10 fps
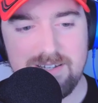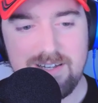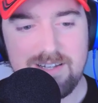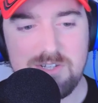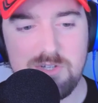
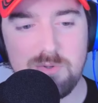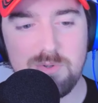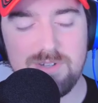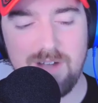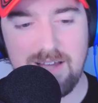
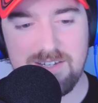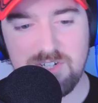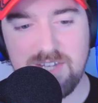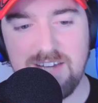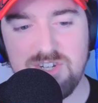Did
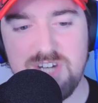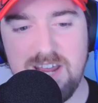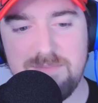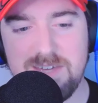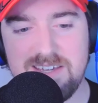you catch
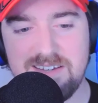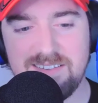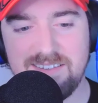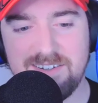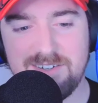Jamie
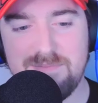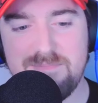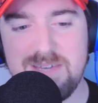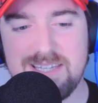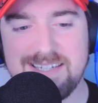Little
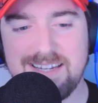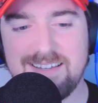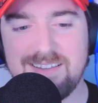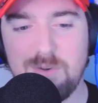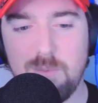
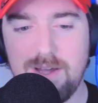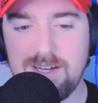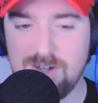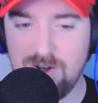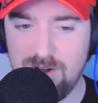missing the
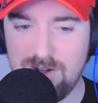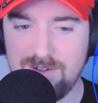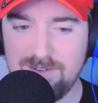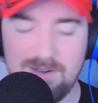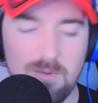white
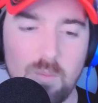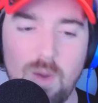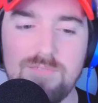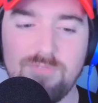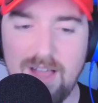
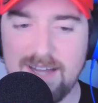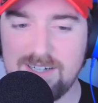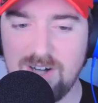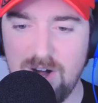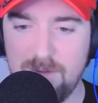flag
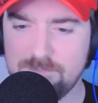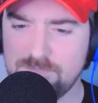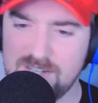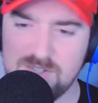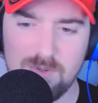call?
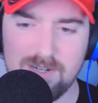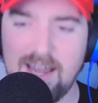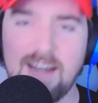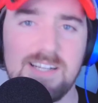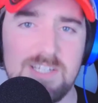I swear to
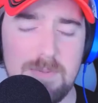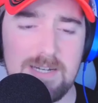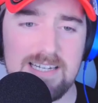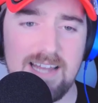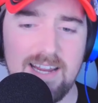God, I can
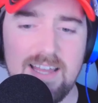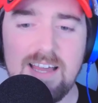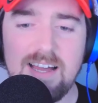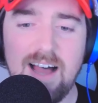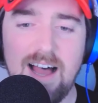speak tonight.
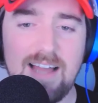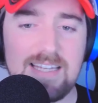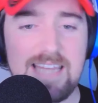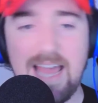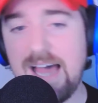
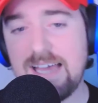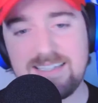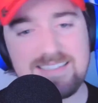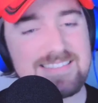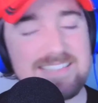Yeah.
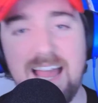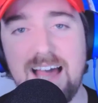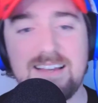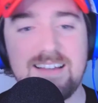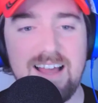
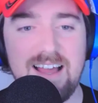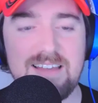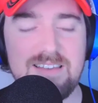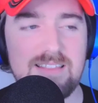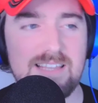
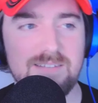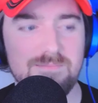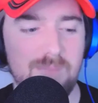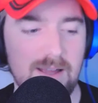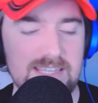I think
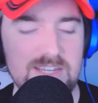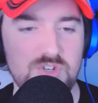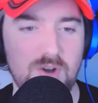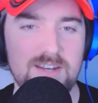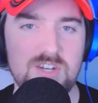Mikey
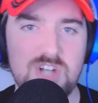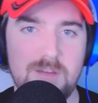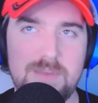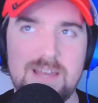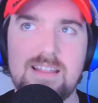tried to
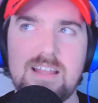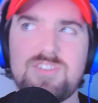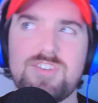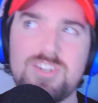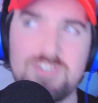jump in, and then
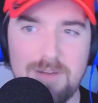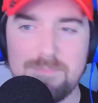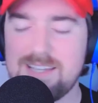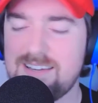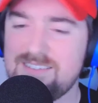she
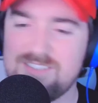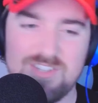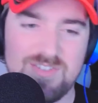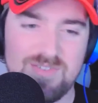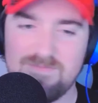jumped in, and it was
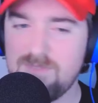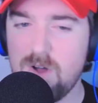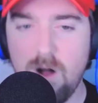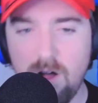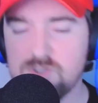just
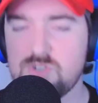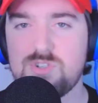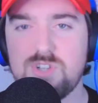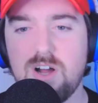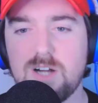all
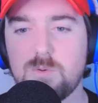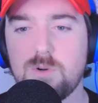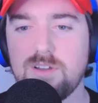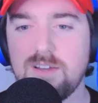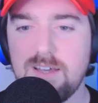sorts of
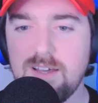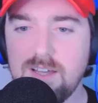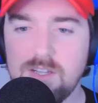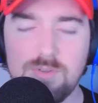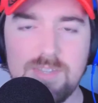awkward.
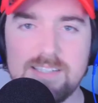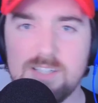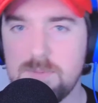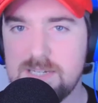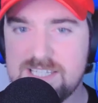You'd think
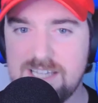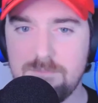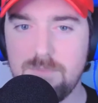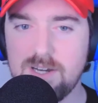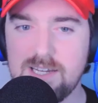there'd be
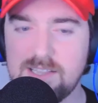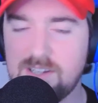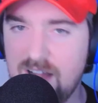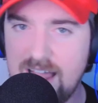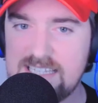somebody in
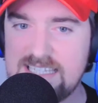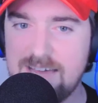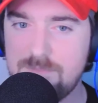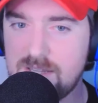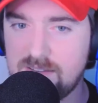their
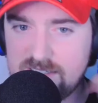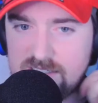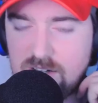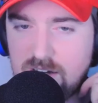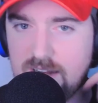headset being like,
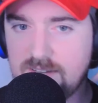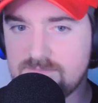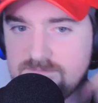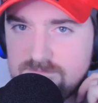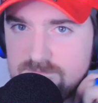okay,
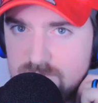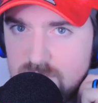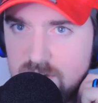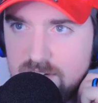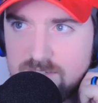
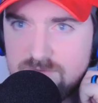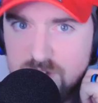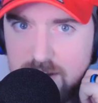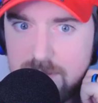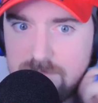like,
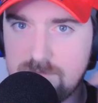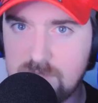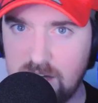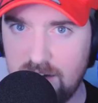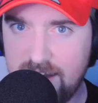Jamie,
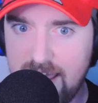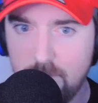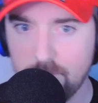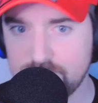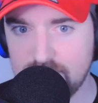call it
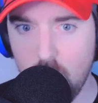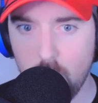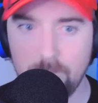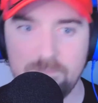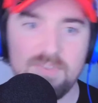now. Go.
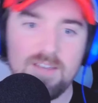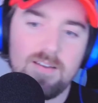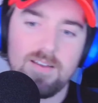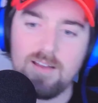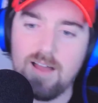
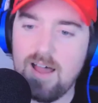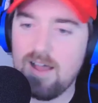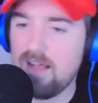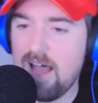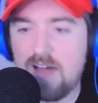
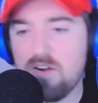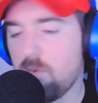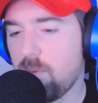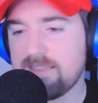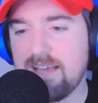I don't know
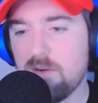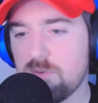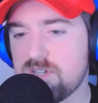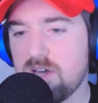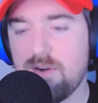what the hell
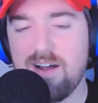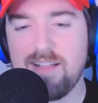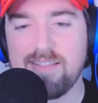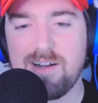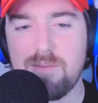was going
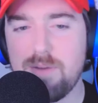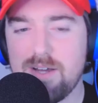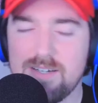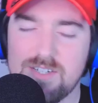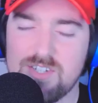on there,
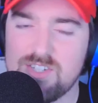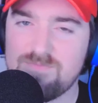but it's,